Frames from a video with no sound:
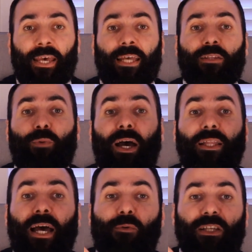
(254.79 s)
And
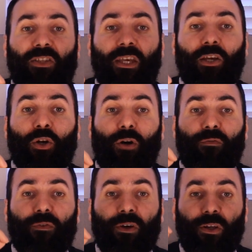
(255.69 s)
while I was thinking
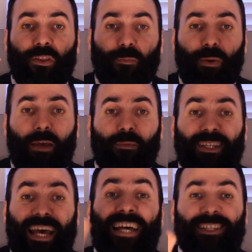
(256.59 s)
of uh, the
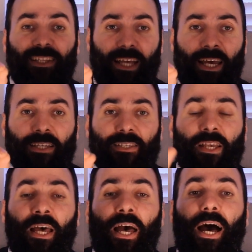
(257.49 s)
payment as a tax,